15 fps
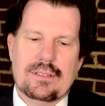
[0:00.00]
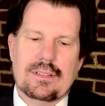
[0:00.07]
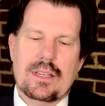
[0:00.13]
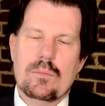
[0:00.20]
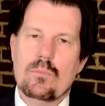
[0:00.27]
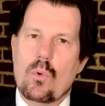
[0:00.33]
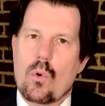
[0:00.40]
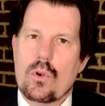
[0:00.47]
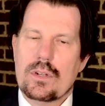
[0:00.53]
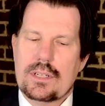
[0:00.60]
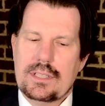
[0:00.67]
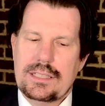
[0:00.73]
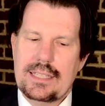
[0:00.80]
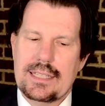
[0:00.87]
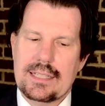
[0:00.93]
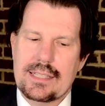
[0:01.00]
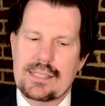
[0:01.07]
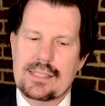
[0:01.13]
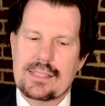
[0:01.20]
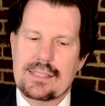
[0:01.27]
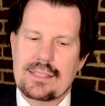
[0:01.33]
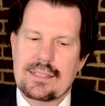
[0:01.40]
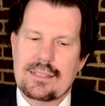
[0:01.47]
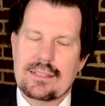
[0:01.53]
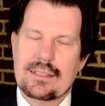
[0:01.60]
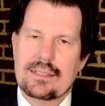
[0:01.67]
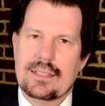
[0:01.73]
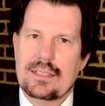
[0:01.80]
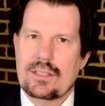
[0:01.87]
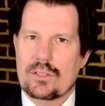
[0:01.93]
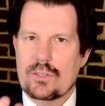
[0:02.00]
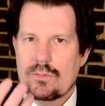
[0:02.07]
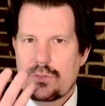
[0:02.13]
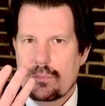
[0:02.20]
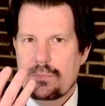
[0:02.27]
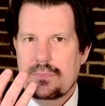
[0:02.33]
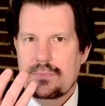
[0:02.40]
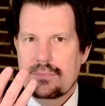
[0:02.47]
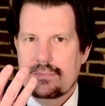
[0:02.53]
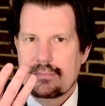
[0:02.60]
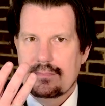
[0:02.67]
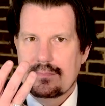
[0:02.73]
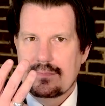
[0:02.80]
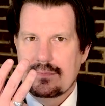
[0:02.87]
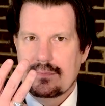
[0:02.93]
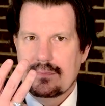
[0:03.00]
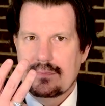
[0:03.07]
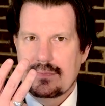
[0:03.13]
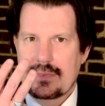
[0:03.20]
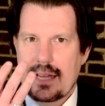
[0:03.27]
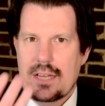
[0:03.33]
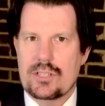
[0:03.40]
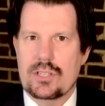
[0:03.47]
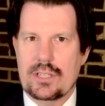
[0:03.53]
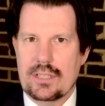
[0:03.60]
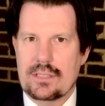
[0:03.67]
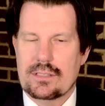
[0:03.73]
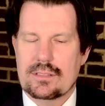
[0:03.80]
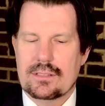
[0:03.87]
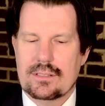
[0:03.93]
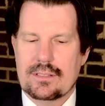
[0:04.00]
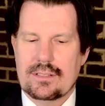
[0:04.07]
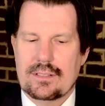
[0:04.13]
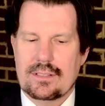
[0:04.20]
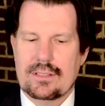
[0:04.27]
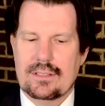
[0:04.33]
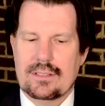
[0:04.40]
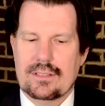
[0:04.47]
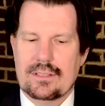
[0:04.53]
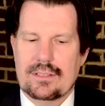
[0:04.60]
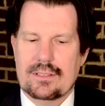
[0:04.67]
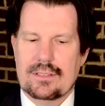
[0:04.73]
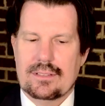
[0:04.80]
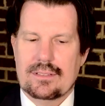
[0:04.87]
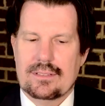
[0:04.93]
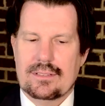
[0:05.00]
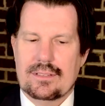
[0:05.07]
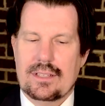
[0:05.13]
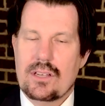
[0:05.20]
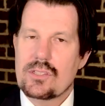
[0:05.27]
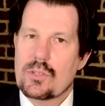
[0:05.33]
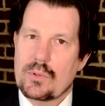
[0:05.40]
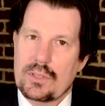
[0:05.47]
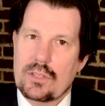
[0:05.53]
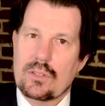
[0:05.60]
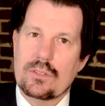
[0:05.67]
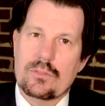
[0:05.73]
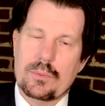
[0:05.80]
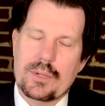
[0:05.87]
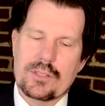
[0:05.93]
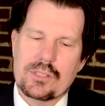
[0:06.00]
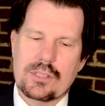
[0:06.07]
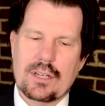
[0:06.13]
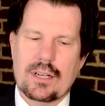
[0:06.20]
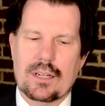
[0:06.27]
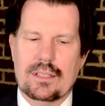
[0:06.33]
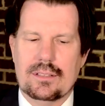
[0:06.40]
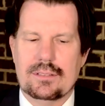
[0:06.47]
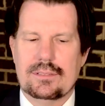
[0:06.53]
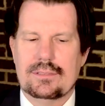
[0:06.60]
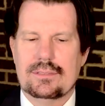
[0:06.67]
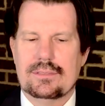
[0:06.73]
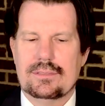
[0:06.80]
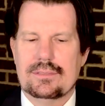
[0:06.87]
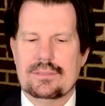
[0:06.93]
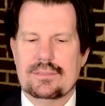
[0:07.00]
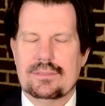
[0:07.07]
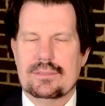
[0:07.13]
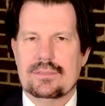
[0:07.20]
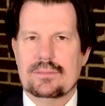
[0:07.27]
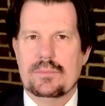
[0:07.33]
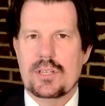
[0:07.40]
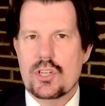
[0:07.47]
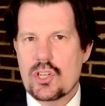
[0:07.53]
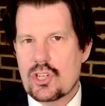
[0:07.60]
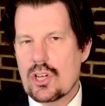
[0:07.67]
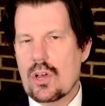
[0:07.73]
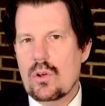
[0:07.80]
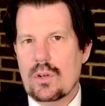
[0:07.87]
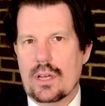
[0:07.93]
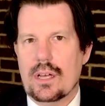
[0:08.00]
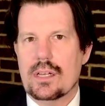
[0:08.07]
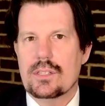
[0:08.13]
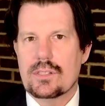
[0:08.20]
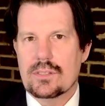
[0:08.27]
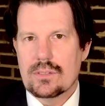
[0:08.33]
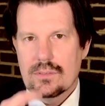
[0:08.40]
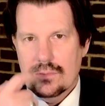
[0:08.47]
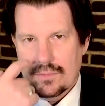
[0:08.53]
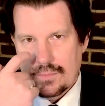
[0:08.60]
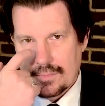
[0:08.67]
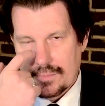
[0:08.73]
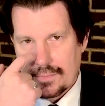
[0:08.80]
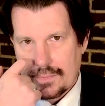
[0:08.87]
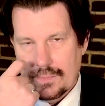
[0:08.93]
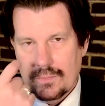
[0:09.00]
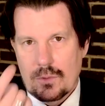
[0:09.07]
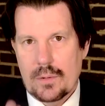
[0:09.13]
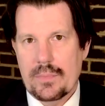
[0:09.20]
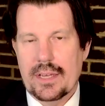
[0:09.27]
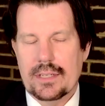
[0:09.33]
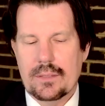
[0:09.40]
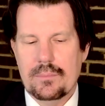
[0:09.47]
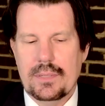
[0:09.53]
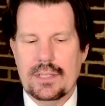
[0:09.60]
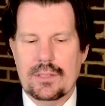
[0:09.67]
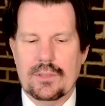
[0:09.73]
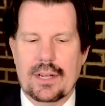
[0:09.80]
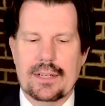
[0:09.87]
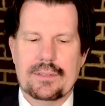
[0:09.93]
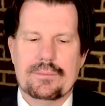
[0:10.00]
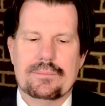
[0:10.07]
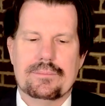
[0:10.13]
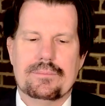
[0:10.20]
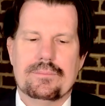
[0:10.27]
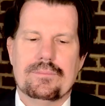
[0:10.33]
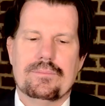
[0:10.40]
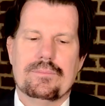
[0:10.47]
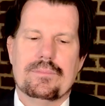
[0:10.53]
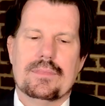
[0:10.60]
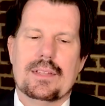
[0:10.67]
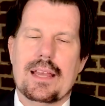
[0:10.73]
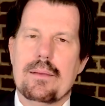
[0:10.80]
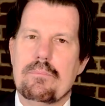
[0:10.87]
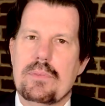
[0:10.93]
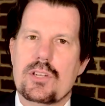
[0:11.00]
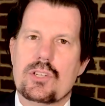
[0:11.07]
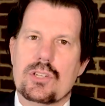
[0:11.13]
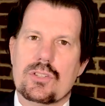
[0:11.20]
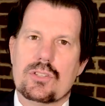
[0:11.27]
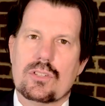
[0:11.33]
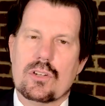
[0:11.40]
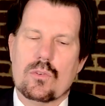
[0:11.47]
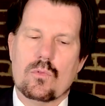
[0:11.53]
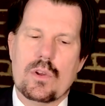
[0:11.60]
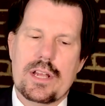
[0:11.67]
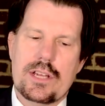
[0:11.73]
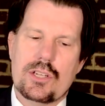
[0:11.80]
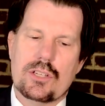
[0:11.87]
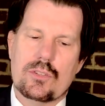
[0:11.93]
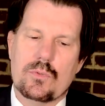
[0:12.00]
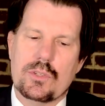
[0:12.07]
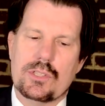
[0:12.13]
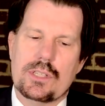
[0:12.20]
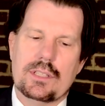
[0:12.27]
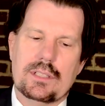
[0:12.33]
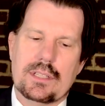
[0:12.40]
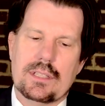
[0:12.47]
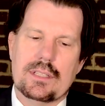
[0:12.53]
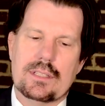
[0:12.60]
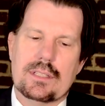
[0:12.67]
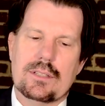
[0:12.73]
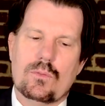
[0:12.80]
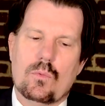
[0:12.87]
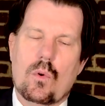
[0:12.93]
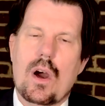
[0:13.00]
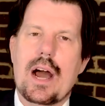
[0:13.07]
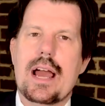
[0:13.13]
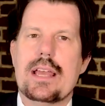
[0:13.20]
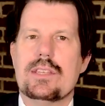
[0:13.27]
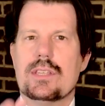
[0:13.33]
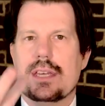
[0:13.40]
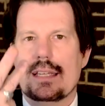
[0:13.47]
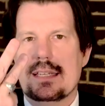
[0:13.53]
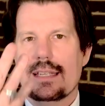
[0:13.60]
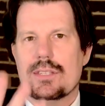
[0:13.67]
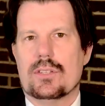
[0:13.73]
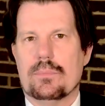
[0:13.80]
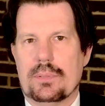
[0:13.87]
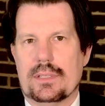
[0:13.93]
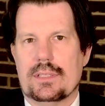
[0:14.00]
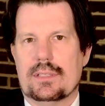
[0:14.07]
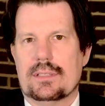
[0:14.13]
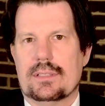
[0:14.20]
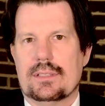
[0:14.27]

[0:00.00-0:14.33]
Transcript: He mourned Cletus. He learned from Diogenes. He also had learned from Aristotle. But he showed us what a man can be, right? Ambitious, courageous, resilient, wise, and disciplined.